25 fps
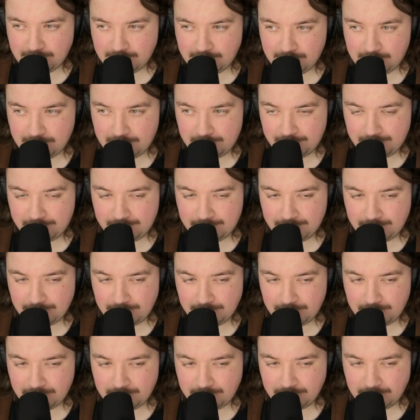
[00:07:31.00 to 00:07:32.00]

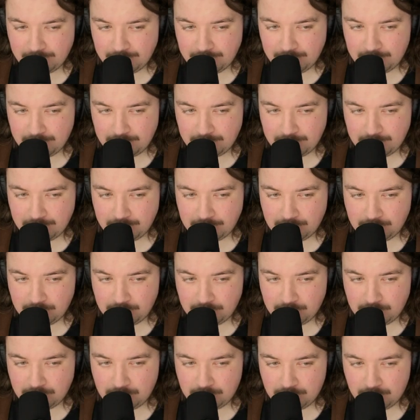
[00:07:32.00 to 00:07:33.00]

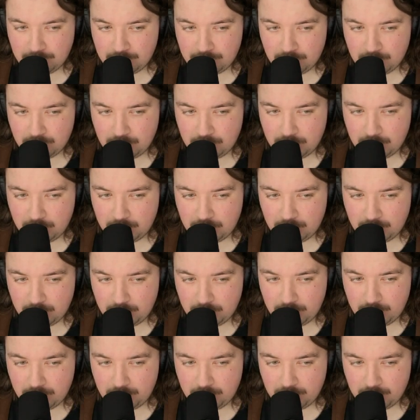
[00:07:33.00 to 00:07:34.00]

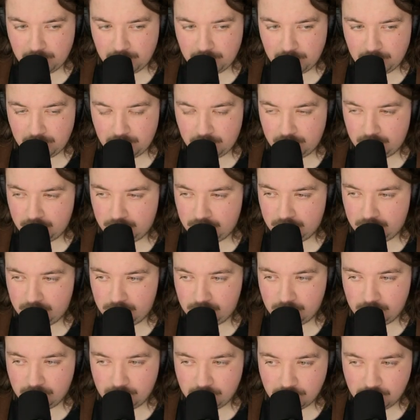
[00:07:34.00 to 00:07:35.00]

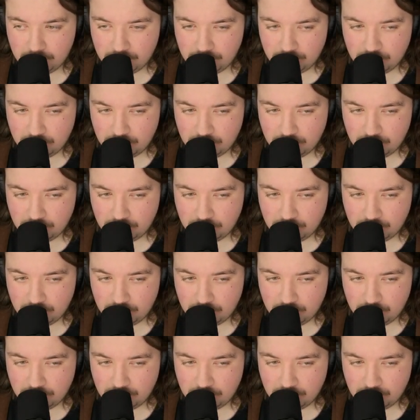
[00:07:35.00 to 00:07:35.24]
No words are spoken by the person on screen.